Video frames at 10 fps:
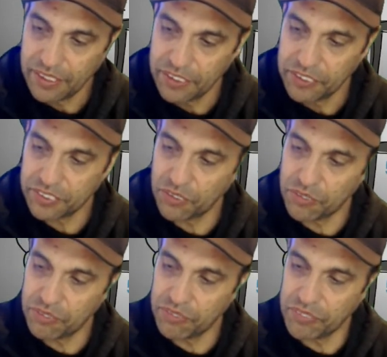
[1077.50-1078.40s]
so
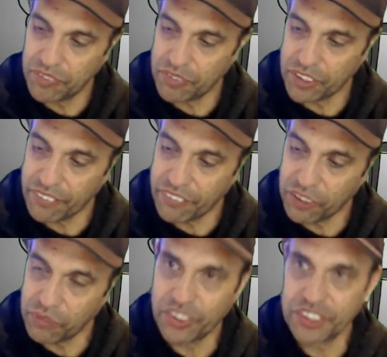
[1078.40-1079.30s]
what I
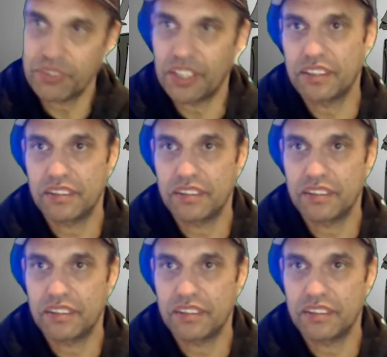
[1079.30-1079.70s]
find with this one